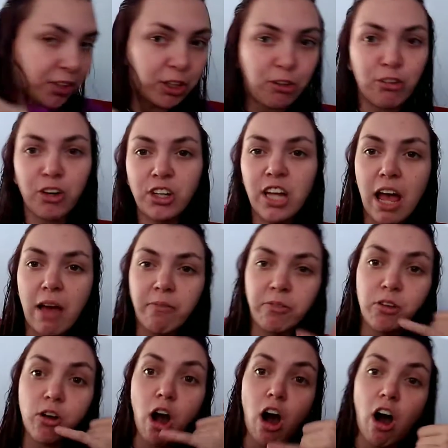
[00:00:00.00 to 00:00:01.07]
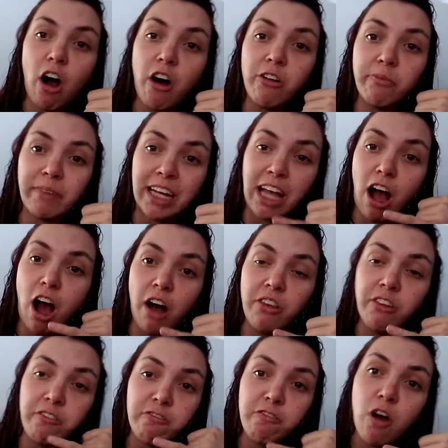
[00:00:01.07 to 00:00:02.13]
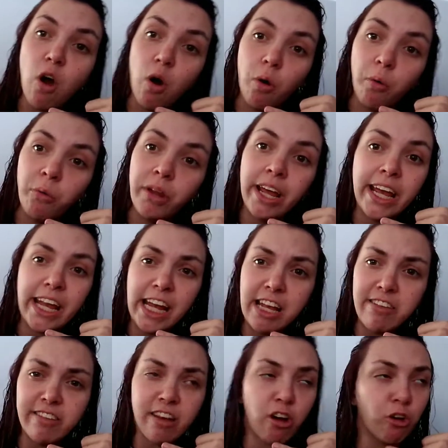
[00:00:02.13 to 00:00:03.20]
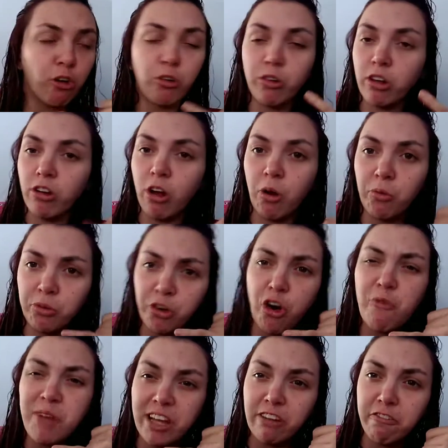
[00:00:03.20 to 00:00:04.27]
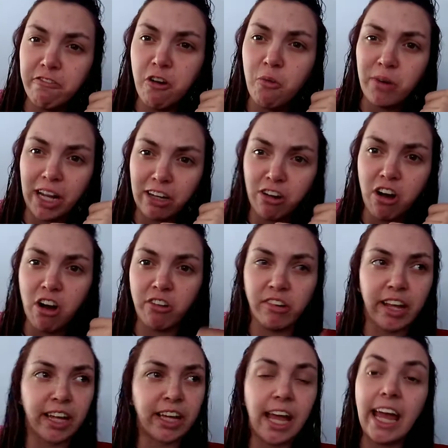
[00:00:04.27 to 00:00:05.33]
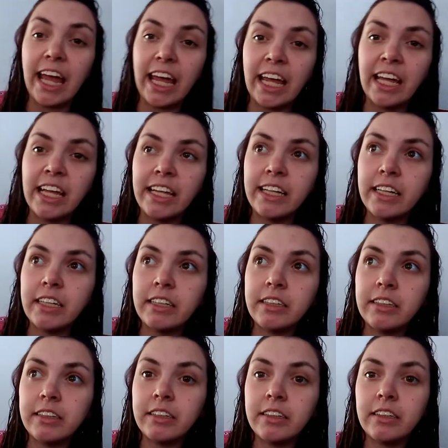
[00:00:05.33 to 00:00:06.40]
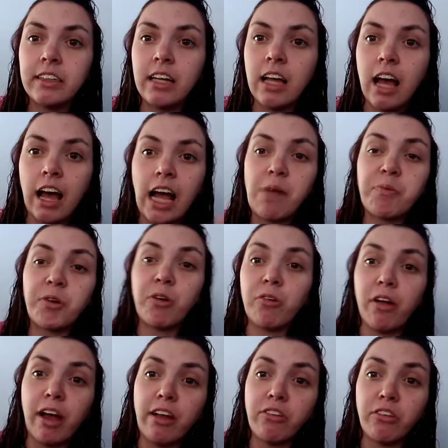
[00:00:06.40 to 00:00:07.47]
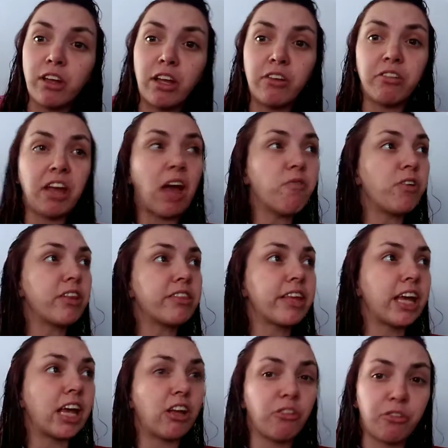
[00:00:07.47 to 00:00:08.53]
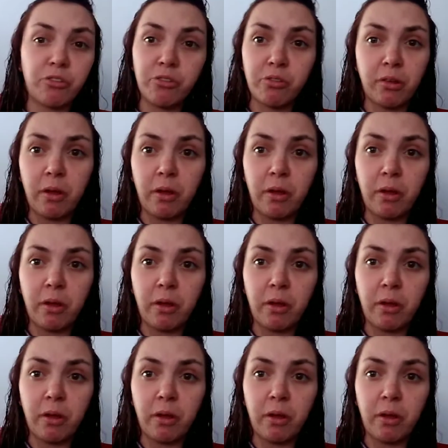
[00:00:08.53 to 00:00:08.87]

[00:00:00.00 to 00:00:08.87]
You could have called me on the phone or told me on the phone when I called, like, hey, I have a new license, everything's